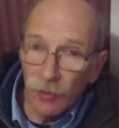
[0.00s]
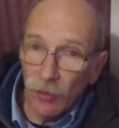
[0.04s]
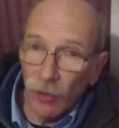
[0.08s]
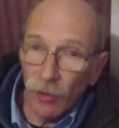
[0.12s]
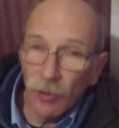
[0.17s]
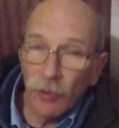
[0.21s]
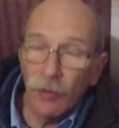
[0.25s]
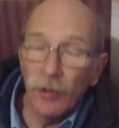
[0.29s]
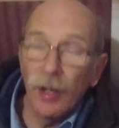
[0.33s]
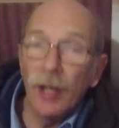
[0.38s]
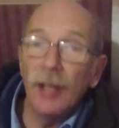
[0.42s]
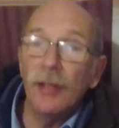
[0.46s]

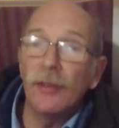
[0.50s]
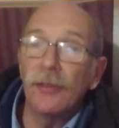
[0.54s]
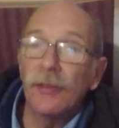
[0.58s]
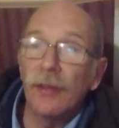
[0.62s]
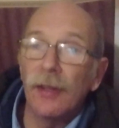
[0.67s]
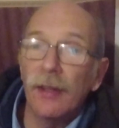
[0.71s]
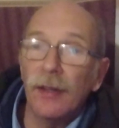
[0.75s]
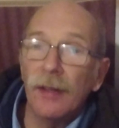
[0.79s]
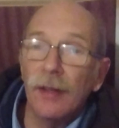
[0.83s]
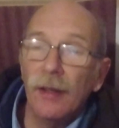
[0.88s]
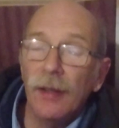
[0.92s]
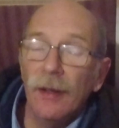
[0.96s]
not creates
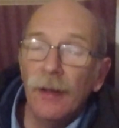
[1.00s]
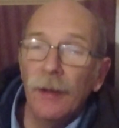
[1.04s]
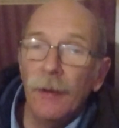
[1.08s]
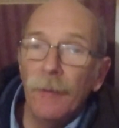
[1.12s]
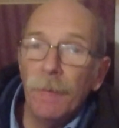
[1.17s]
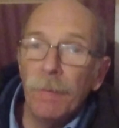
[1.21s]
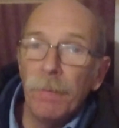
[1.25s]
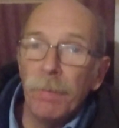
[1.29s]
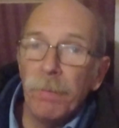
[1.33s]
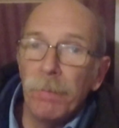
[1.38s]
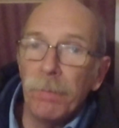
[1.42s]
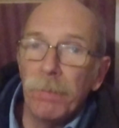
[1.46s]
it.
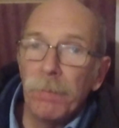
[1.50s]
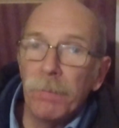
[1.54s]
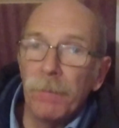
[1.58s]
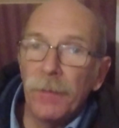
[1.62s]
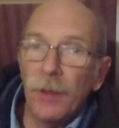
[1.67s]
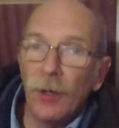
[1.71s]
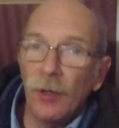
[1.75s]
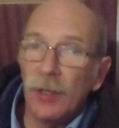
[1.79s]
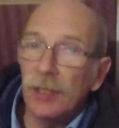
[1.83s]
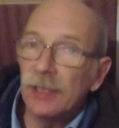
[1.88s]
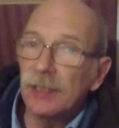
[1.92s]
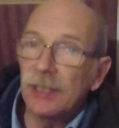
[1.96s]

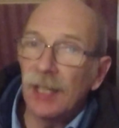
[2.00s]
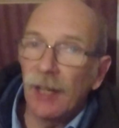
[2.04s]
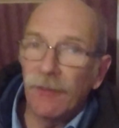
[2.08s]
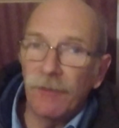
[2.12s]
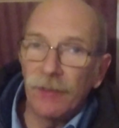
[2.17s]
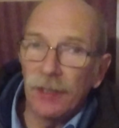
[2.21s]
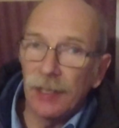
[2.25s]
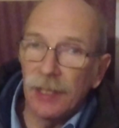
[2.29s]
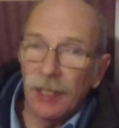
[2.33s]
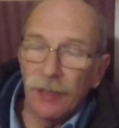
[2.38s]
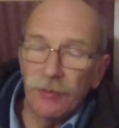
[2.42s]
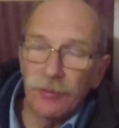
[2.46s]
There is
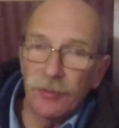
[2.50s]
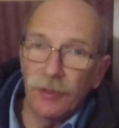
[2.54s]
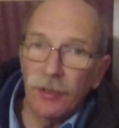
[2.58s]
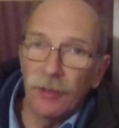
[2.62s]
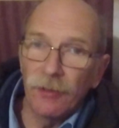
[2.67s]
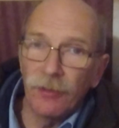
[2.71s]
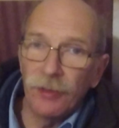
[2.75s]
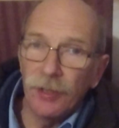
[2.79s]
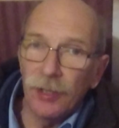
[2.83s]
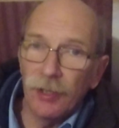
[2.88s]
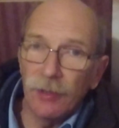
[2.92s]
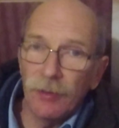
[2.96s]
nothing left to
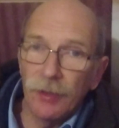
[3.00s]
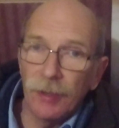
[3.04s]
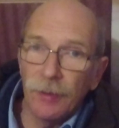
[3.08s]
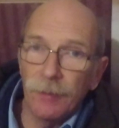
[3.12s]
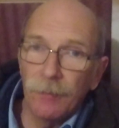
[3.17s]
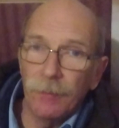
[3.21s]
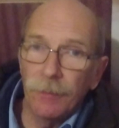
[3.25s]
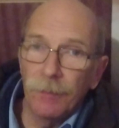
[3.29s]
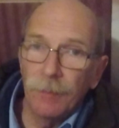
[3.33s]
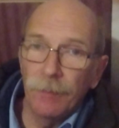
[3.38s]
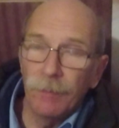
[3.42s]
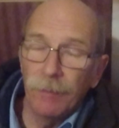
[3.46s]
the theory.
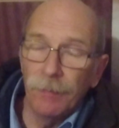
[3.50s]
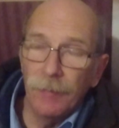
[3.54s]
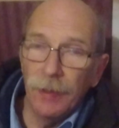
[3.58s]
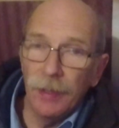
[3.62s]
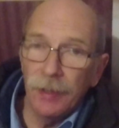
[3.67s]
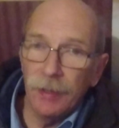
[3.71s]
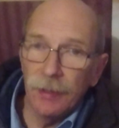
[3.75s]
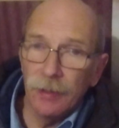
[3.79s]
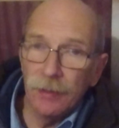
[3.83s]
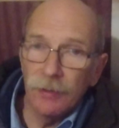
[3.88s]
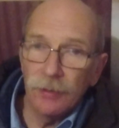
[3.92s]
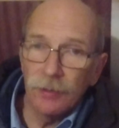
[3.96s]

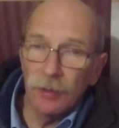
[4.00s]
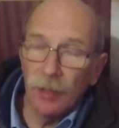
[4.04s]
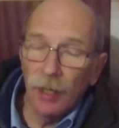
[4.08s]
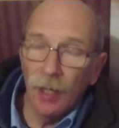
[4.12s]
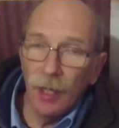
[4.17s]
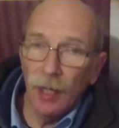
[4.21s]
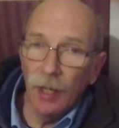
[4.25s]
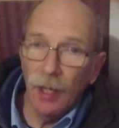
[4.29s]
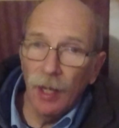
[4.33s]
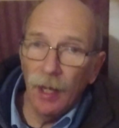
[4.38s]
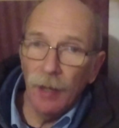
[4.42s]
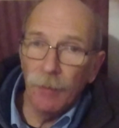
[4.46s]
It is
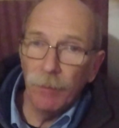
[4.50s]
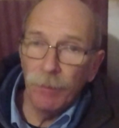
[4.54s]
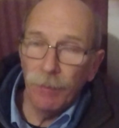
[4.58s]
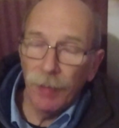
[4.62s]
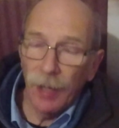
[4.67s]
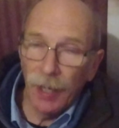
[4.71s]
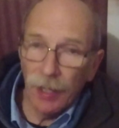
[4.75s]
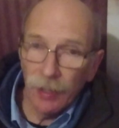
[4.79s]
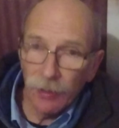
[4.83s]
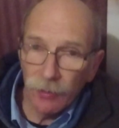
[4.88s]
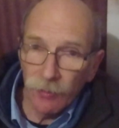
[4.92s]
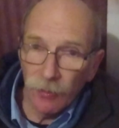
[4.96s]
a
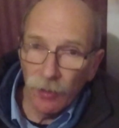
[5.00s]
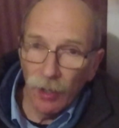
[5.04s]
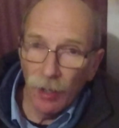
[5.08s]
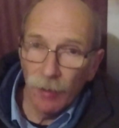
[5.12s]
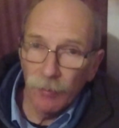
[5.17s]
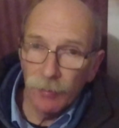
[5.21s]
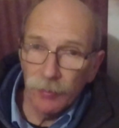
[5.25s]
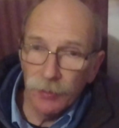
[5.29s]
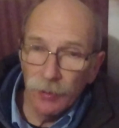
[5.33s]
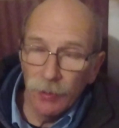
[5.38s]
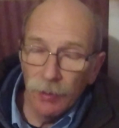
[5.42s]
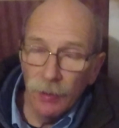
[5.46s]

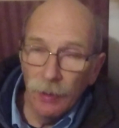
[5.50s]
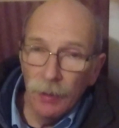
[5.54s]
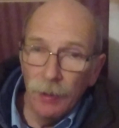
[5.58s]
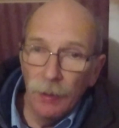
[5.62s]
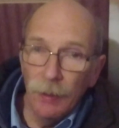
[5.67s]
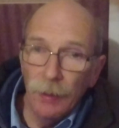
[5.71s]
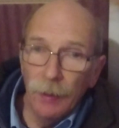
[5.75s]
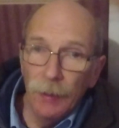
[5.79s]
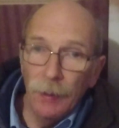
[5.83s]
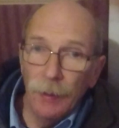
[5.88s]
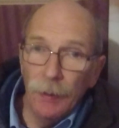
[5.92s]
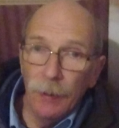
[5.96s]
bankrupt,
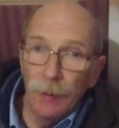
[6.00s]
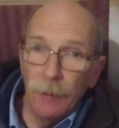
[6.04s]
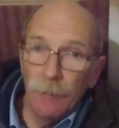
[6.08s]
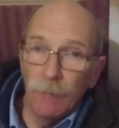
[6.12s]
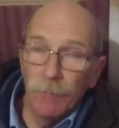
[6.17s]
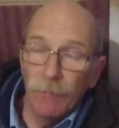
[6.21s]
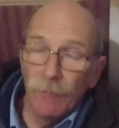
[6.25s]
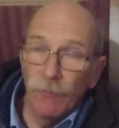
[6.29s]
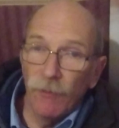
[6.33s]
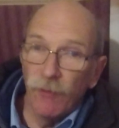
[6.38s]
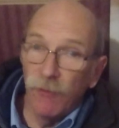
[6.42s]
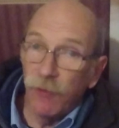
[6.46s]

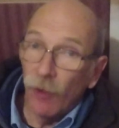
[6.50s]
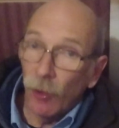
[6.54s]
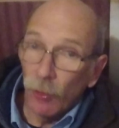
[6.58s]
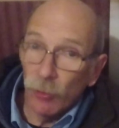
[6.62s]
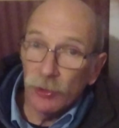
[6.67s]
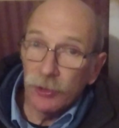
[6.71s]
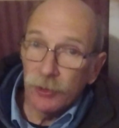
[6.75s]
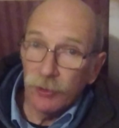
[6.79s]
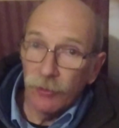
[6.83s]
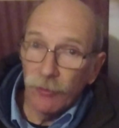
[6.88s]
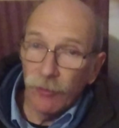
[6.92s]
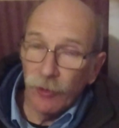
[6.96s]

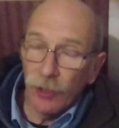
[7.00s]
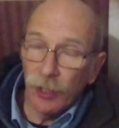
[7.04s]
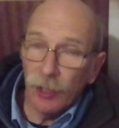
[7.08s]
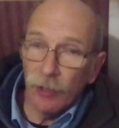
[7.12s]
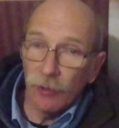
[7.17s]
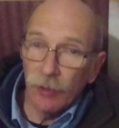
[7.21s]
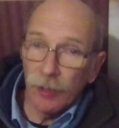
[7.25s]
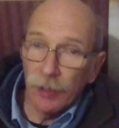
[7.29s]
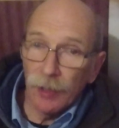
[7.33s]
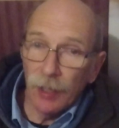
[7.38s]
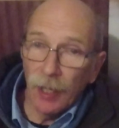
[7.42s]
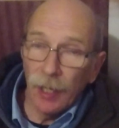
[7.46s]
false
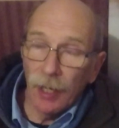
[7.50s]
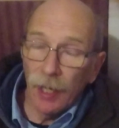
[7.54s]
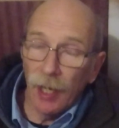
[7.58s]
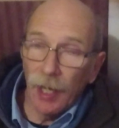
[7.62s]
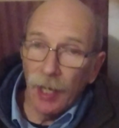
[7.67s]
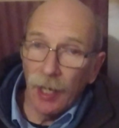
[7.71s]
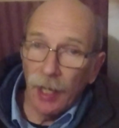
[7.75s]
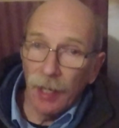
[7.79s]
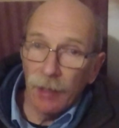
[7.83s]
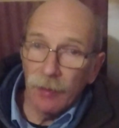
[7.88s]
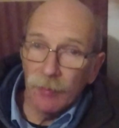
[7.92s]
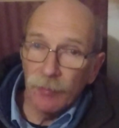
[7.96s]
theory.
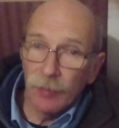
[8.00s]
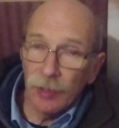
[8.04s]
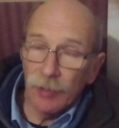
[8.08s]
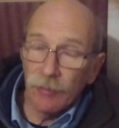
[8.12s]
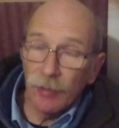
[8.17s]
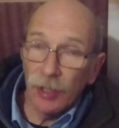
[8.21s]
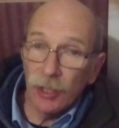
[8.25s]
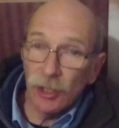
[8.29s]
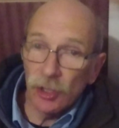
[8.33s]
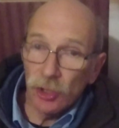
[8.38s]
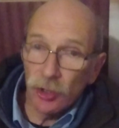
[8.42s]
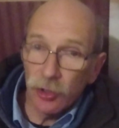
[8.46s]
I'm being
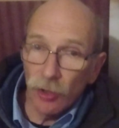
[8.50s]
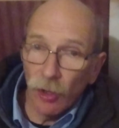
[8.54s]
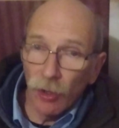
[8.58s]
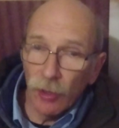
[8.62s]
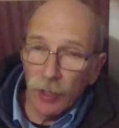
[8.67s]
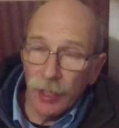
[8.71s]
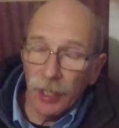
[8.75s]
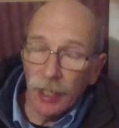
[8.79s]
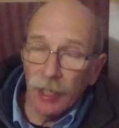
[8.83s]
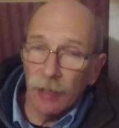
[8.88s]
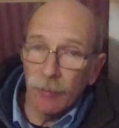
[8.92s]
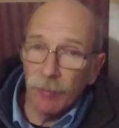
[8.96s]
very
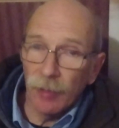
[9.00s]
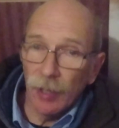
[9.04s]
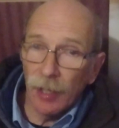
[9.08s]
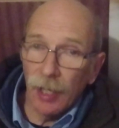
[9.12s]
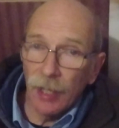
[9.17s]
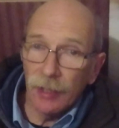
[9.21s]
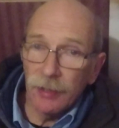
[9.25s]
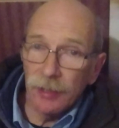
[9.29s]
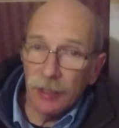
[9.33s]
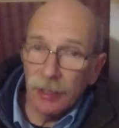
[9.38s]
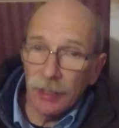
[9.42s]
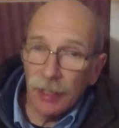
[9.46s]
strong here, but
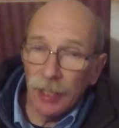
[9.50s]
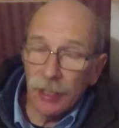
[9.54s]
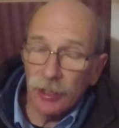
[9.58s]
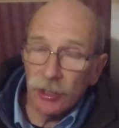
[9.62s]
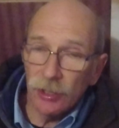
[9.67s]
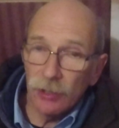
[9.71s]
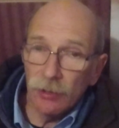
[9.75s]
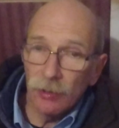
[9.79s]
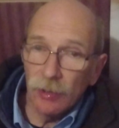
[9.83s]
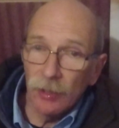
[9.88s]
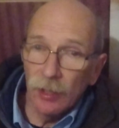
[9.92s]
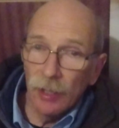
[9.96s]
I think
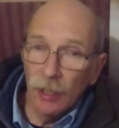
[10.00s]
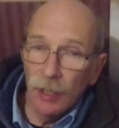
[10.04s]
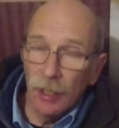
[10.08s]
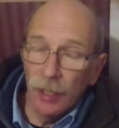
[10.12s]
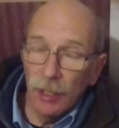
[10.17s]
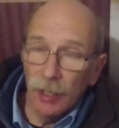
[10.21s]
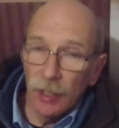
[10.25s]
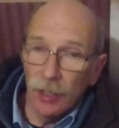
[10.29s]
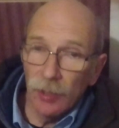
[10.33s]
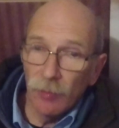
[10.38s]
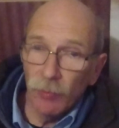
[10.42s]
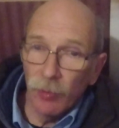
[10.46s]
actually
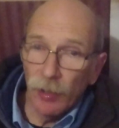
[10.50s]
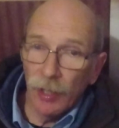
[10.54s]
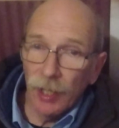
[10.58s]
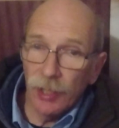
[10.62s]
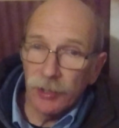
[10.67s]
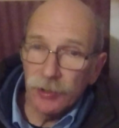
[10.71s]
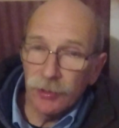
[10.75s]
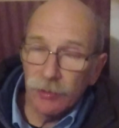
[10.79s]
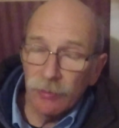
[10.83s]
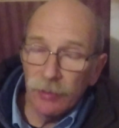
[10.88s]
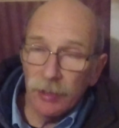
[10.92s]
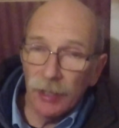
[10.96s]
one
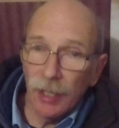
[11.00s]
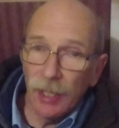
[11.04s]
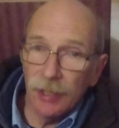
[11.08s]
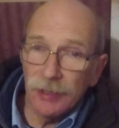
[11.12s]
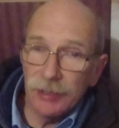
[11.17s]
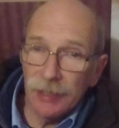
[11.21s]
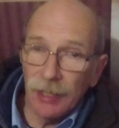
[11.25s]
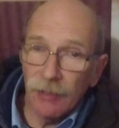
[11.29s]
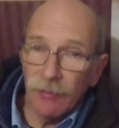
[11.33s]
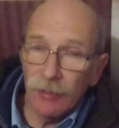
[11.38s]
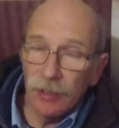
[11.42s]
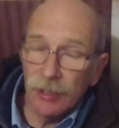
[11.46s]
has to
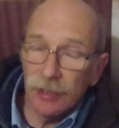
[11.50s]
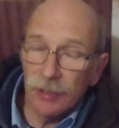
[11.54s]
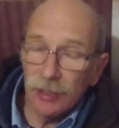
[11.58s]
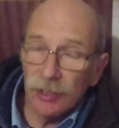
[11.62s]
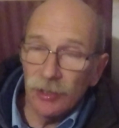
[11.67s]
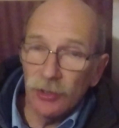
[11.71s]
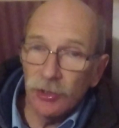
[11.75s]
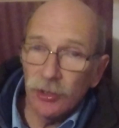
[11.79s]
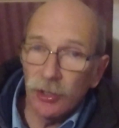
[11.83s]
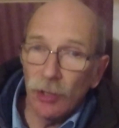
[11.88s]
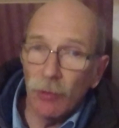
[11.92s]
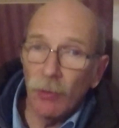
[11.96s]
realize the evidence
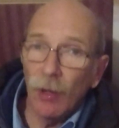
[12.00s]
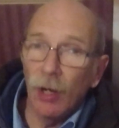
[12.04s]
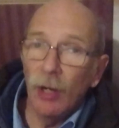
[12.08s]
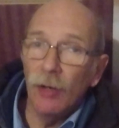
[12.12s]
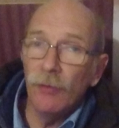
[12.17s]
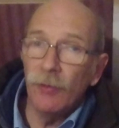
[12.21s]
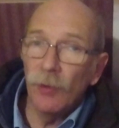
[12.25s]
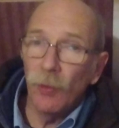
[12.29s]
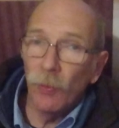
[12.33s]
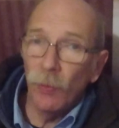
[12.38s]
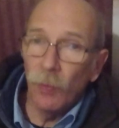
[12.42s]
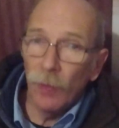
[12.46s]
is so
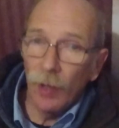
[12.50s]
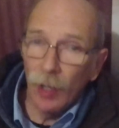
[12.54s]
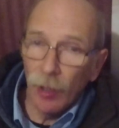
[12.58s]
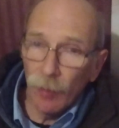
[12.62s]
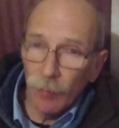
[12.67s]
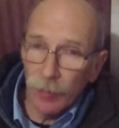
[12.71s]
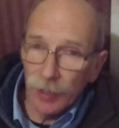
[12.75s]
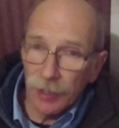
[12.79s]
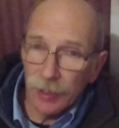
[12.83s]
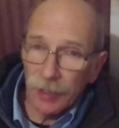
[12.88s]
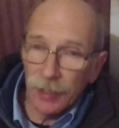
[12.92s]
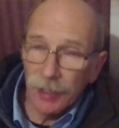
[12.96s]

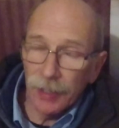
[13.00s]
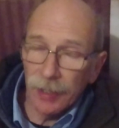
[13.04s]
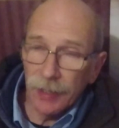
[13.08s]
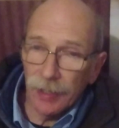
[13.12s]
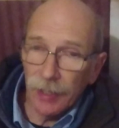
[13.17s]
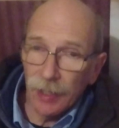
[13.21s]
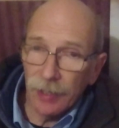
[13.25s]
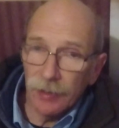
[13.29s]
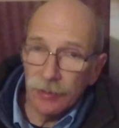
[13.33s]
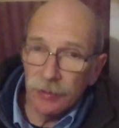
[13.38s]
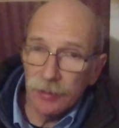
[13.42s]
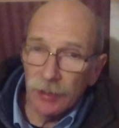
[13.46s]
overwhelmingly
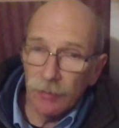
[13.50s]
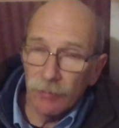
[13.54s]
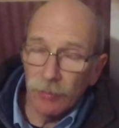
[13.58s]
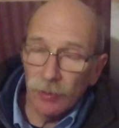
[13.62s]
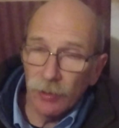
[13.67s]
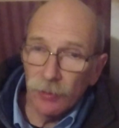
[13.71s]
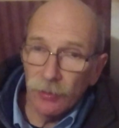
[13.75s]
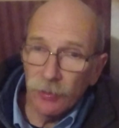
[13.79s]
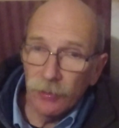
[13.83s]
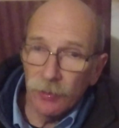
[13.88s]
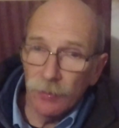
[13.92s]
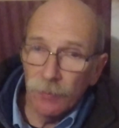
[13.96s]
against
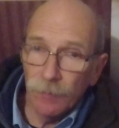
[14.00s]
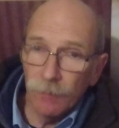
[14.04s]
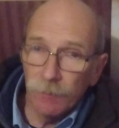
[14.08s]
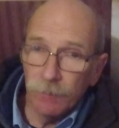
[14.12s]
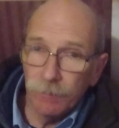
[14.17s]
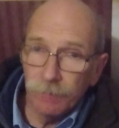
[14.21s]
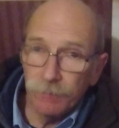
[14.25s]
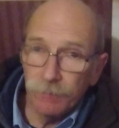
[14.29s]
evolution